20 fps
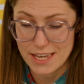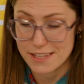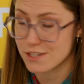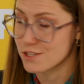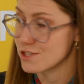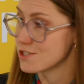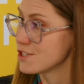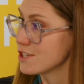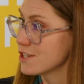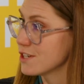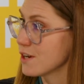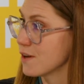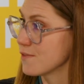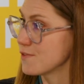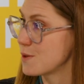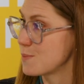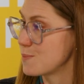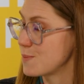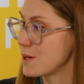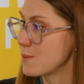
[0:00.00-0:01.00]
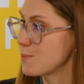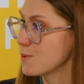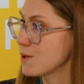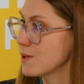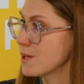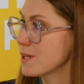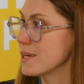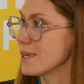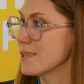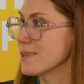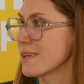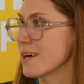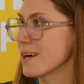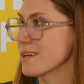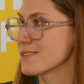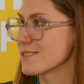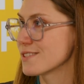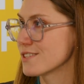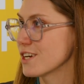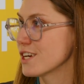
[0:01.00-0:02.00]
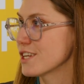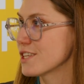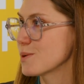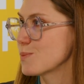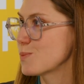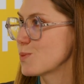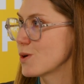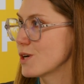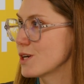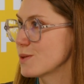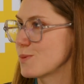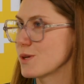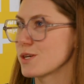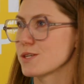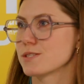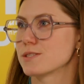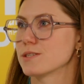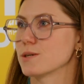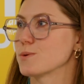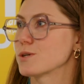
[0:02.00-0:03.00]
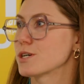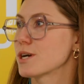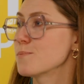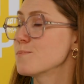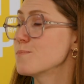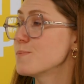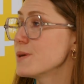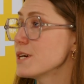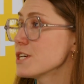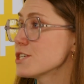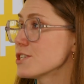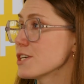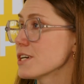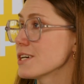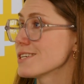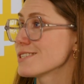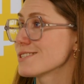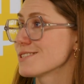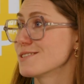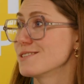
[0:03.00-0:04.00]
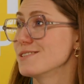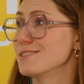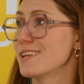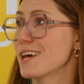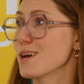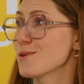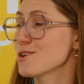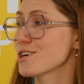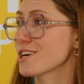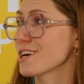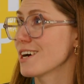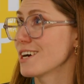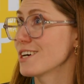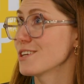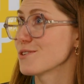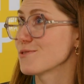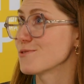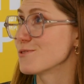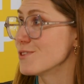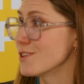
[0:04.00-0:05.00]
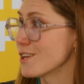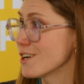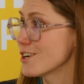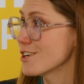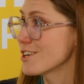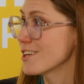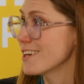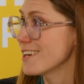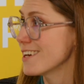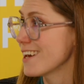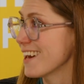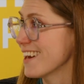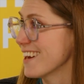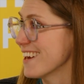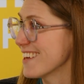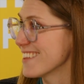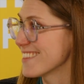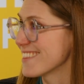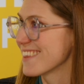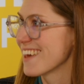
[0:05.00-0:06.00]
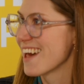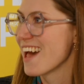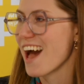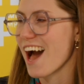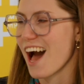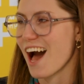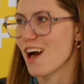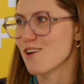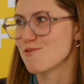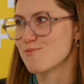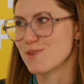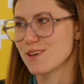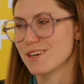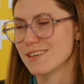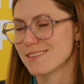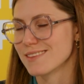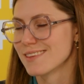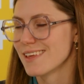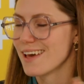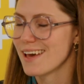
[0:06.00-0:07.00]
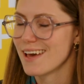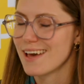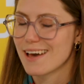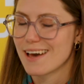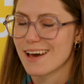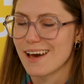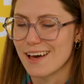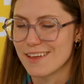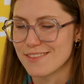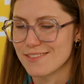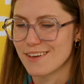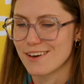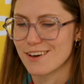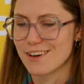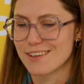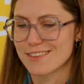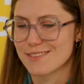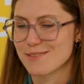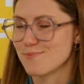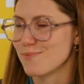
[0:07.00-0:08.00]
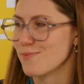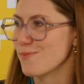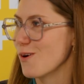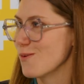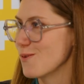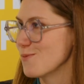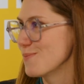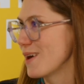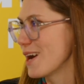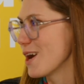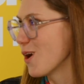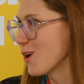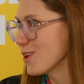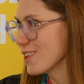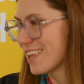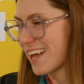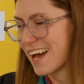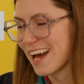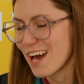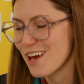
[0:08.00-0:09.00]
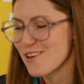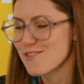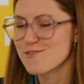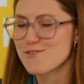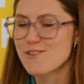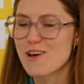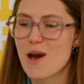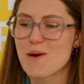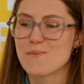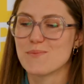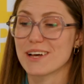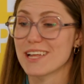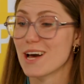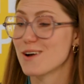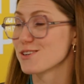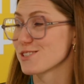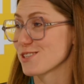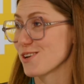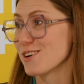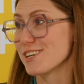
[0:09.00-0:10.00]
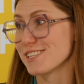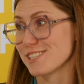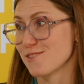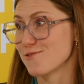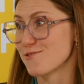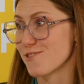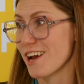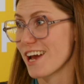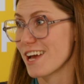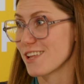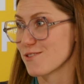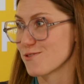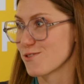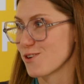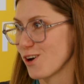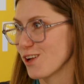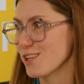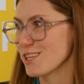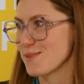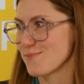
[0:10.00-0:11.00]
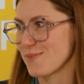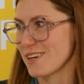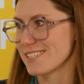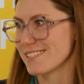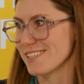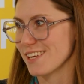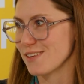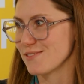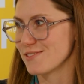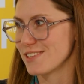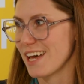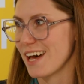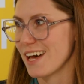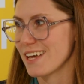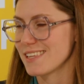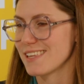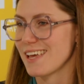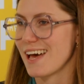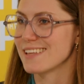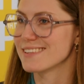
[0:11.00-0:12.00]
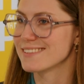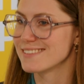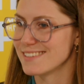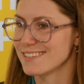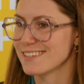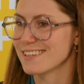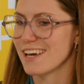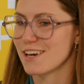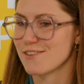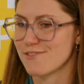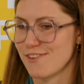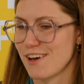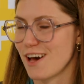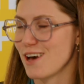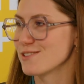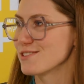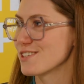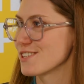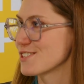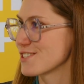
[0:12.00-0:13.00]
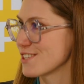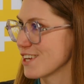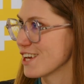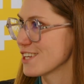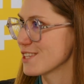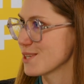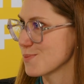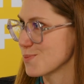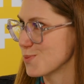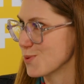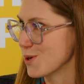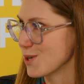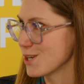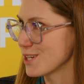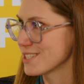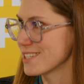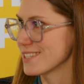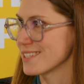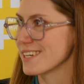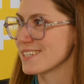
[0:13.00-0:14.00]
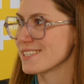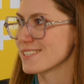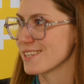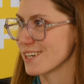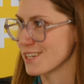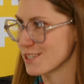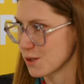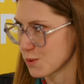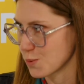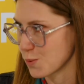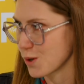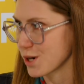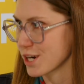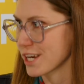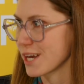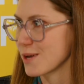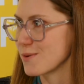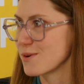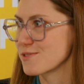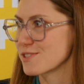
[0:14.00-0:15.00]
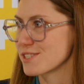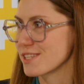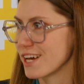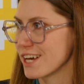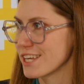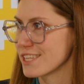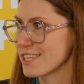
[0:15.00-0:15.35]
energy of the people in that startup world, because they were ambitious, they were kind of nerdy, and I've been a nerd my whole life, but I was always afraid of calling myself that until I found the startup world and I started working with startups.